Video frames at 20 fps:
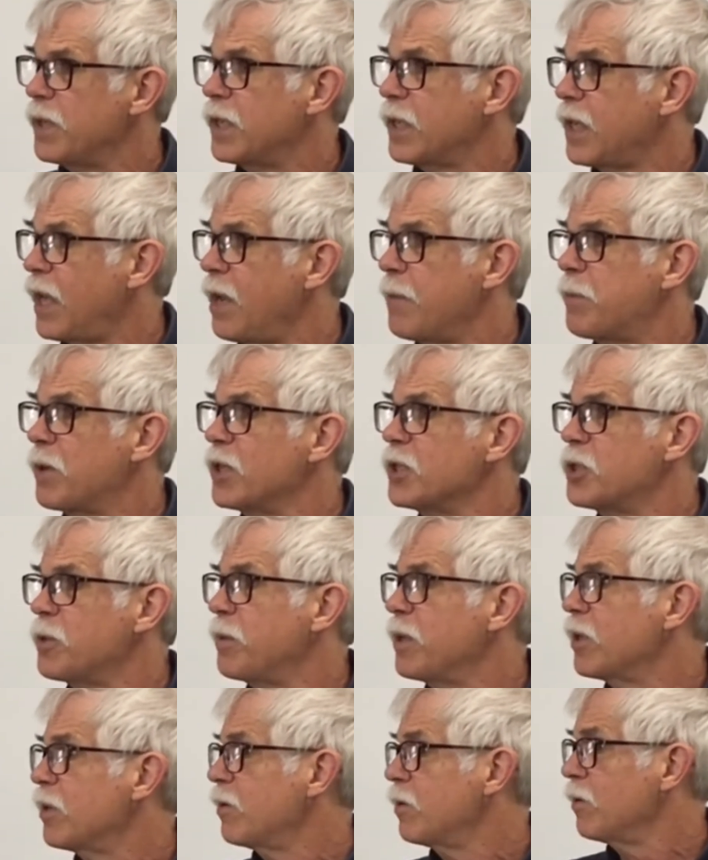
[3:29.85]
the Cape
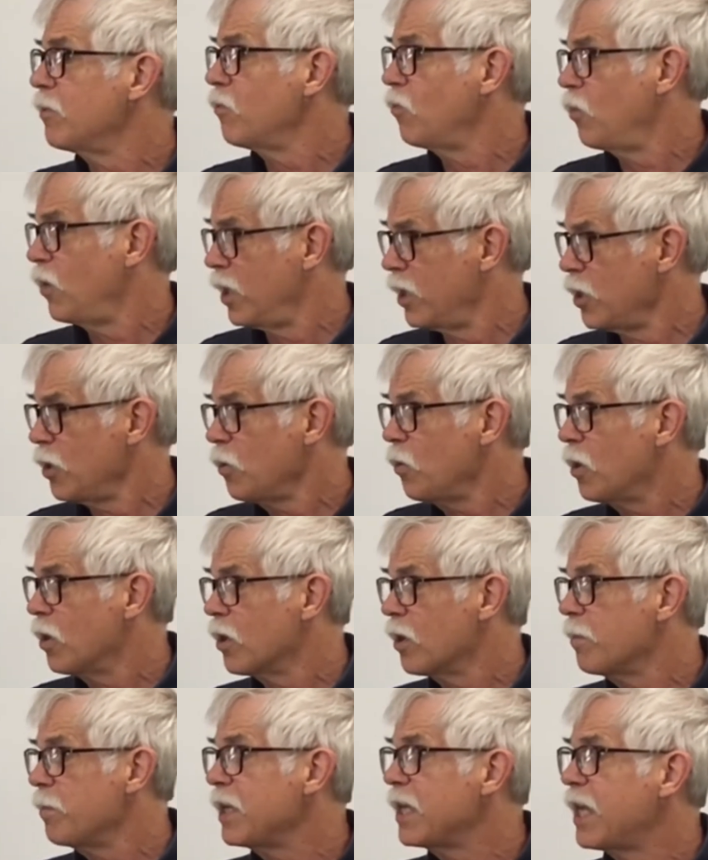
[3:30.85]
Elizabeth, where you
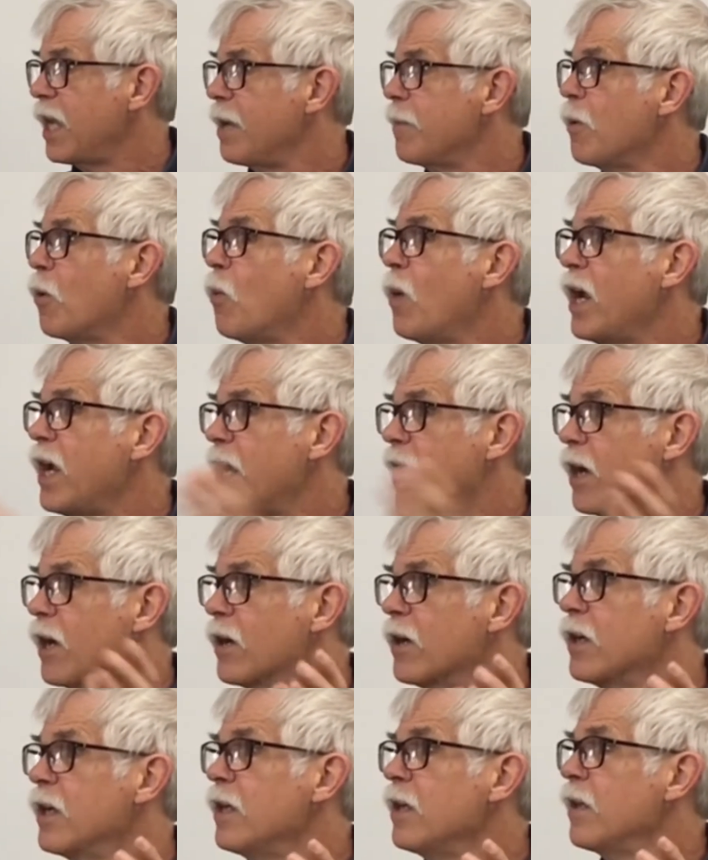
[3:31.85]
were, became aware